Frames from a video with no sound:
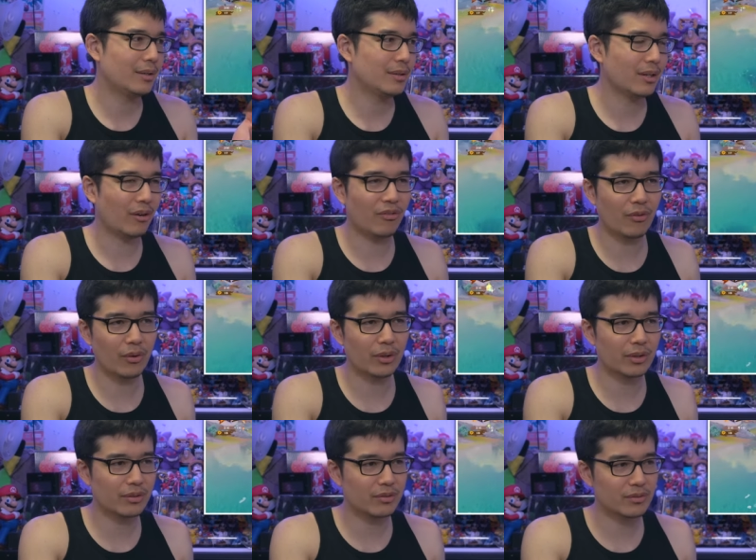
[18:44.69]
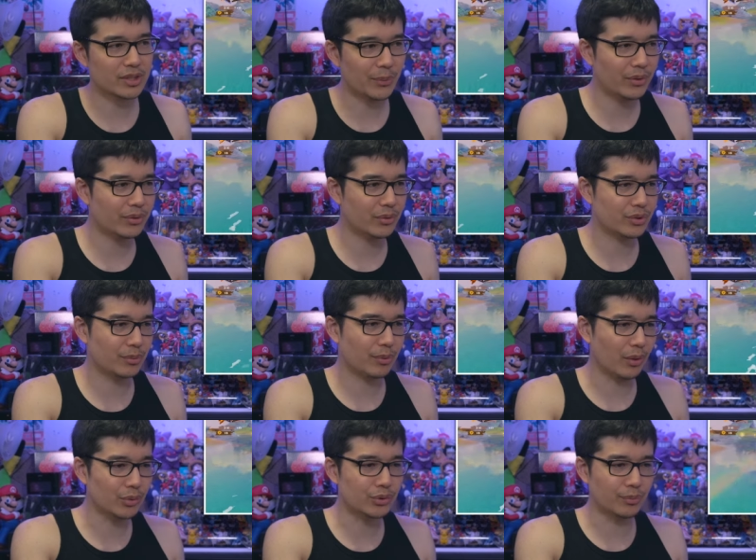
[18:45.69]
you know, for someone who's
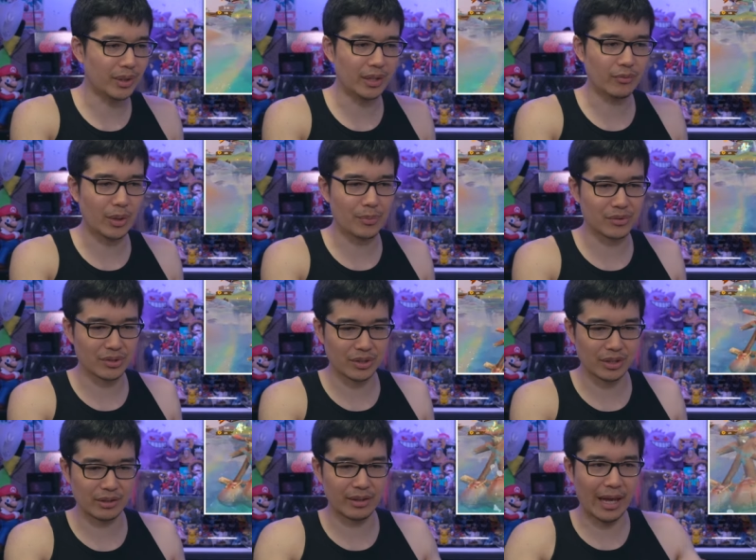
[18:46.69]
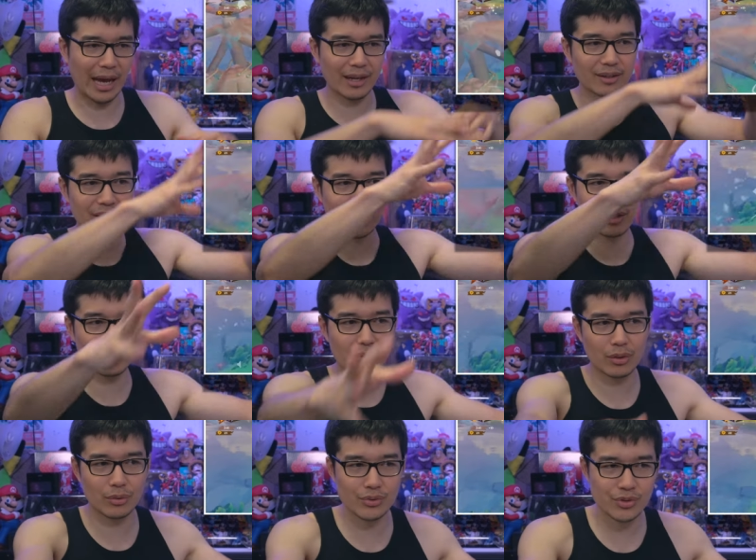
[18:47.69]
supposed to be representing that kind of
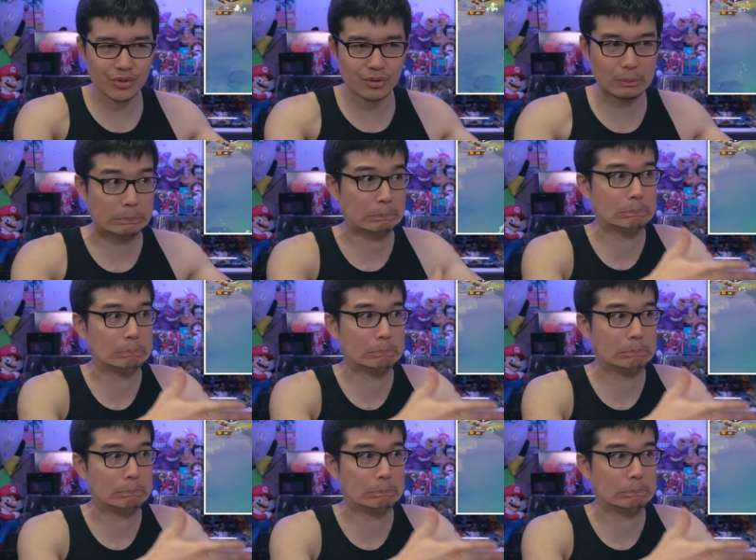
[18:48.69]
culture,